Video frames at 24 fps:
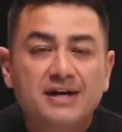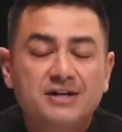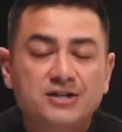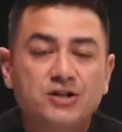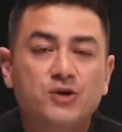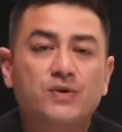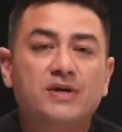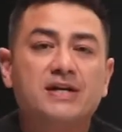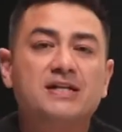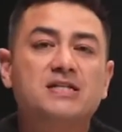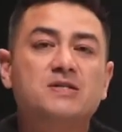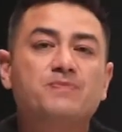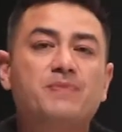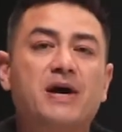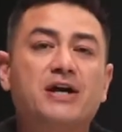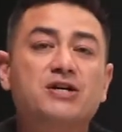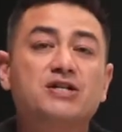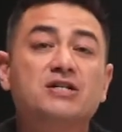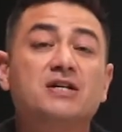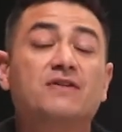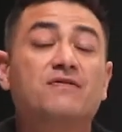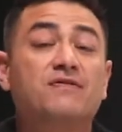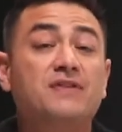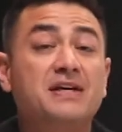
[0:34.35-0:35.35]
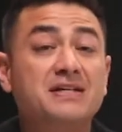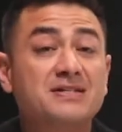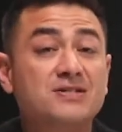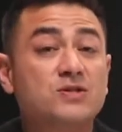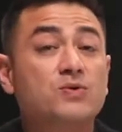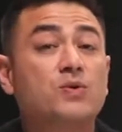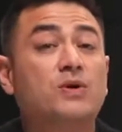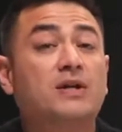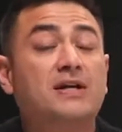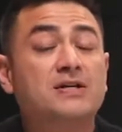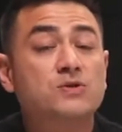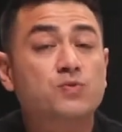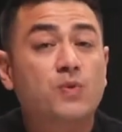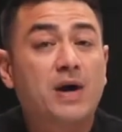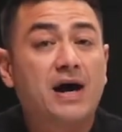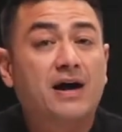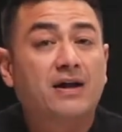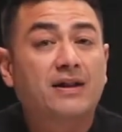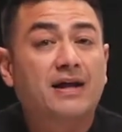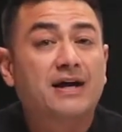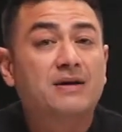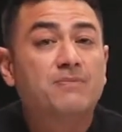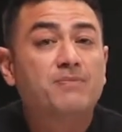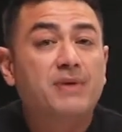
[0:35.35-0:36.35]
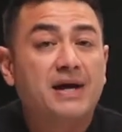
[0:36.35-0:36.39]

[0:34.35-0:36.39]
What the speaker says: Do an inspection of this tool as well and